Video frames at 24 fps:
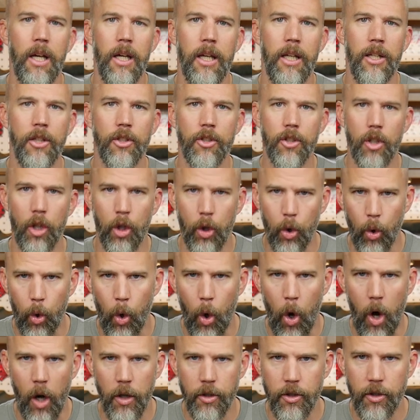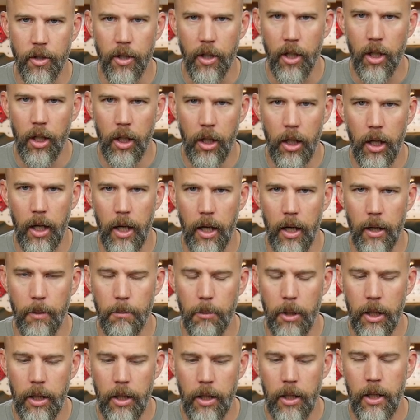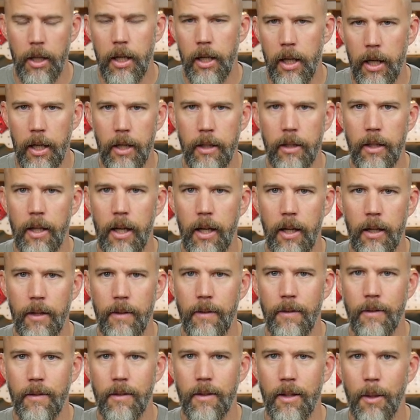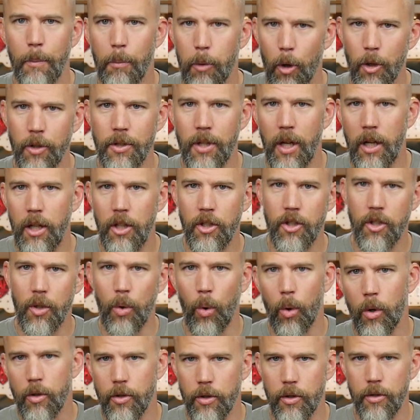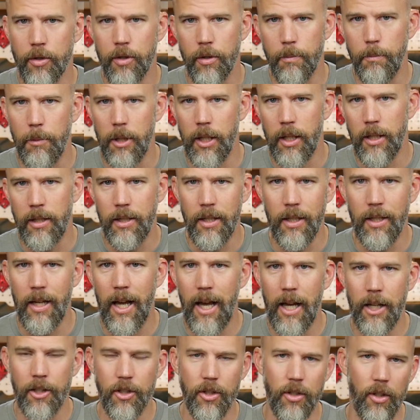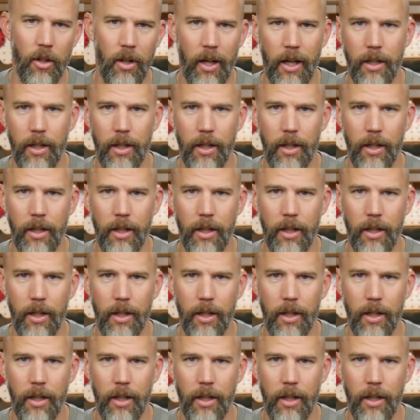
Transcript: is across the club, and then the percentage scores are submitted to national.